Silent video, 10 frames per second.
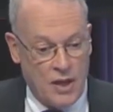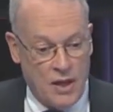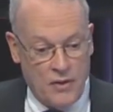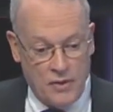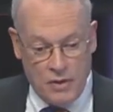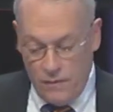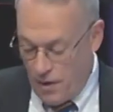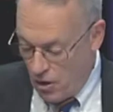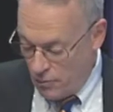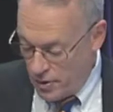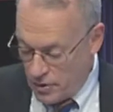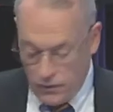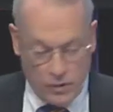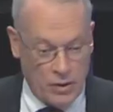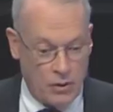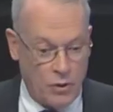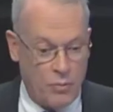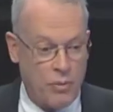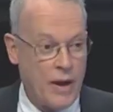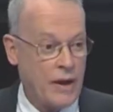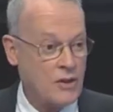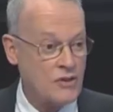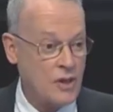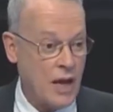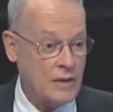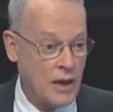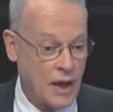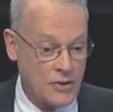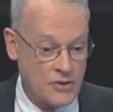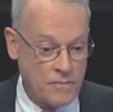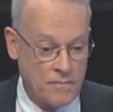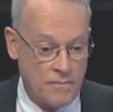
and the development of clinical practice guidelines.